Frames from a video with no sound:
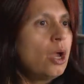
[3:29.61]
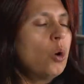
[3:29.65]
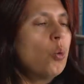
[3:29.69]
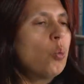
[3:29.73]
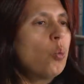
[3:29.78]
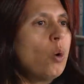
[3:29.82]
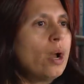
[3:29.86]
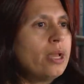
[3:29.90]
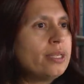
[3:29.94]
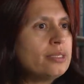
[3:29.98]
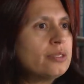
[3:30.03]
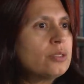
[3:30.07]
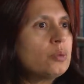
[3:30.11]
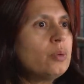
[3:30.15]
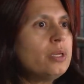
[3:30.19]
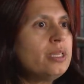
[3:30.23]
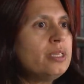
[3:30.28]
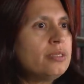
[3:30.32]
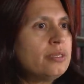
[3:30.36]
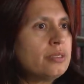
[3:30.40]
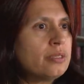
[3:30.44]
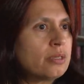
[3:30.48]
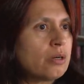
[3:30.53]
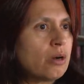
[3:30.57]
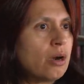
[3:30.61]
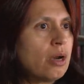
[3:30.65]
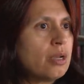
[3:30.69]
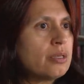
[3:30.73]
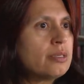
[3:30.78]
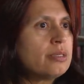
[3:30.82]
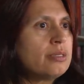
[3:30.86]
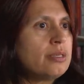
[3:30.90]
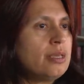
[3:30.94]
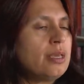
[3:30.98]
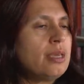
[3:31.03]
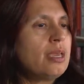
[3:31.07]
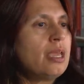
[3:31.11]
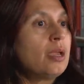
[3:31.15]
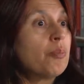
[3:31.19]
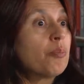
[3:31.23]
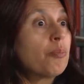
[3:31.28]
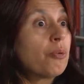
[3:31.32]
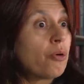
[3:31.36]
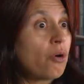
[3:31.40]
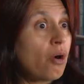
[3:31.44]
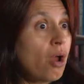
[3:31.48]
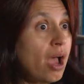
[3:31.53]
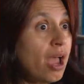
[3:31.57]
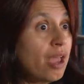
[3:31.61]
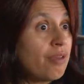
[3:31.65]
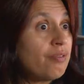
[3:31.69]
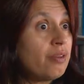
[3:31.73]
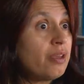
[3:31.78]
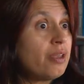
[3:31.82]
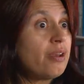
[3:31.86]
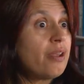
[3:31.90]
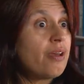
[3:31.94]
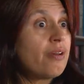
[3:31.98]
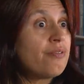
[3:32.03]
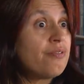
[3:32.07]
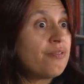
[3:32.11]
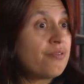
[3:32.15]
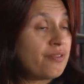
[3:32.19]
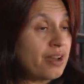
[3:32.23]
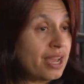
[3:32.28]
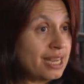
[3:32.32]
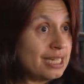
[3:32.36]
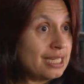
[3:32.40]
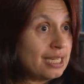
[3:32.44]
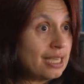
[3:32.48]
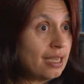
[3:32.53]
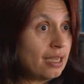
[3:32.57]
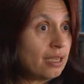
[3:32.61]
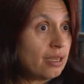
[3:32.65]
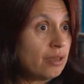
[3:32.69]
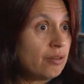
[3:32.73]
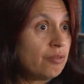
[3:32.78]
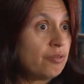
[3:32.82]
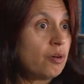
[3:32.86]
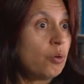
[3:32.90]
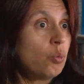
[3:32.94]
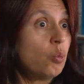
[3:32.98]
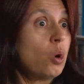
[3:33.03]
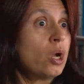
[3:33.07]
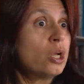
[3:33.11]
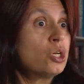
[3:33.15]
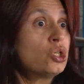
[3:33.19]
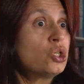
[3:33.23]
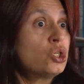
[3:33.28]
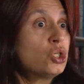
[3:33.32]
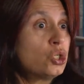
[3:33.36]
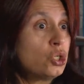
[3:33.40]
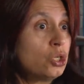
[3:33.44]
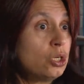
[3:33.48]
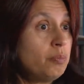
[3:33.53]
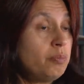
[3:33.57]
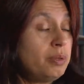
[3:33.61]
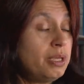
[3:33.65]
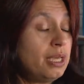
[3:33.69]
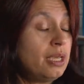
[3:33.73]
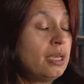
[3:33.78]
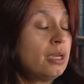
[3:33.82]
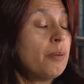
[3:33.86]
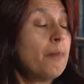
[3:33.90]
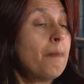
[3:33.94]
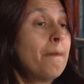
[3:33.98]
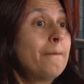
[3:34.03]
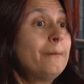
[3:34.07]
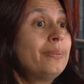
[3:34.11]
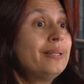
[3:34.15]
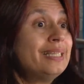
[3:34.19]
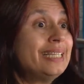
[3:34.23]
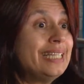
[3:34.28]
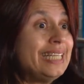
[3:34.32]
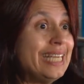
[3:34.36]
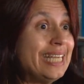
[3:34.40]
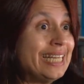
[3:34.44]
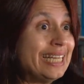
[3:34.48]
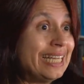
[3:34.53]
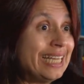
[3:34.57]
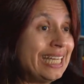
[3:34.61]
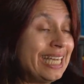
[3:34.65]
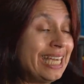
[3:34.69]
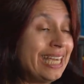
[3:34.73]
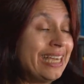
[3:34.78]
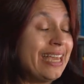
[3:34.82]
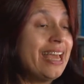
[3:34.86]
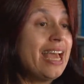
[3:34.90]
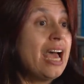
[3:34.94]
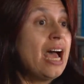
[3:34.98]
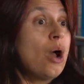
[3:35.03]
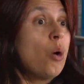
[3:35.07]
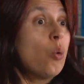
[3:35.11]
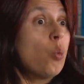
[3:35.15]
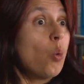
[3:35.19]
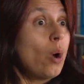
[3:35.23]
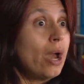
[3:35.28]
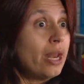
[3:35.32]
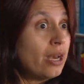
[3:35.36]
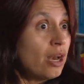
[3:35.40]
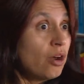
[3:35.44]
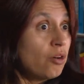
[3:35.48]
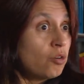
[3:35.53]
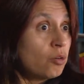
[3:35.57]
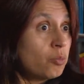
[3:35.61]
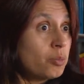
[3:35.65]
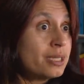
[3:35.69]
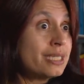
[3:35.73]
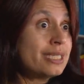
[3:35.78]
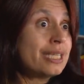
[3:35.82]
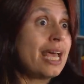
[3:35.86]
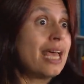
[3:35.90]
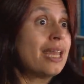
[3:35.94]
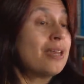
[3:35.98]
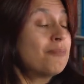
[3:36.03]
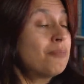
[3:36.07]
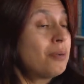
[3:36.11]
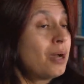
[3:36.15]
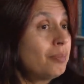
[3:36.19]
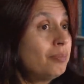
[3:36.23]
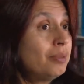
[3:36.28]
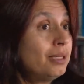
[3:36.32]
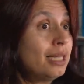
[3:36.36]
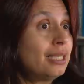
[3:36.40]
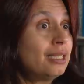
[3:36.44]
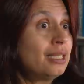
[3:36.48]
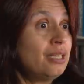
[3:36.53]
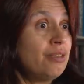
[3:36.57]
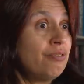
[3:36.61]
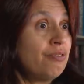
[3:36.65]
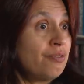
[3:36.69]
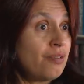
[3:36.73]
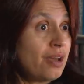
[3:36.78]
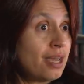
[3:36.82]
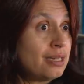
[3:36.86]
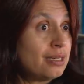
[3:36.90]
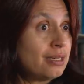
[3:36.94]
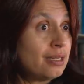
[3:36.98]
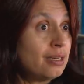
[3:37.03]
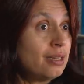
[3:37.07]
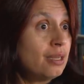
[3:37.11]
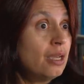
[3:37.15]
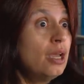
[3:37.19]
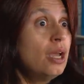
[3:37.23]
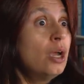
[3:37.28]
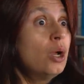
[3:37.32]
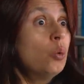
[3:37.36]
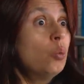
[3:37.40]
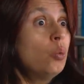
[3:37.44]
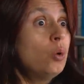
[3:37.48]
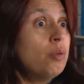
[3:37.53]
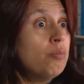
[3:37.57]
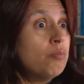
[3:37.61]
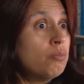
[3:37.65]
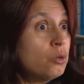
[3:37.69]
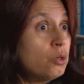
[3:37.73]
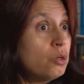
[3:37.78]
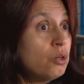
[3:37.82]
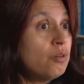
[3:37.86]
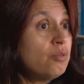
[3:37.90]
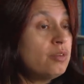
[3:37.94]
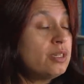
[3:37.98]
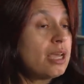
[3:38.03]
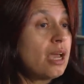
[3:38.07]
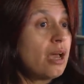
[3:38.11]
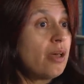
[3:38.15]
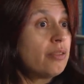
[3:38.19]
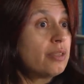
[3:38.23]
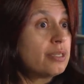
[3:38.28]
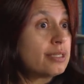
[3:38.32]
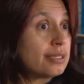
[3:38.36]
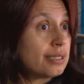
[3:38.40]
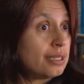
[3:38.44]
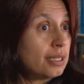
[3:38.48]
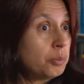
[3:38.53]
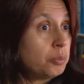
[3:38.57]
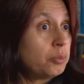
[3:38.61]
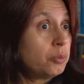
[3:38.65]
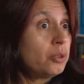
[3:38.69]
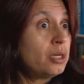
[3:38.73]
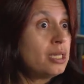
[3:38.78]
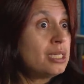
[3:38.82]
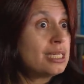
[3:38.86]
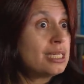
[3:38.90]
Once we start seeking private funding for what should be completely one hundred percent publicly funded, we move down the slippery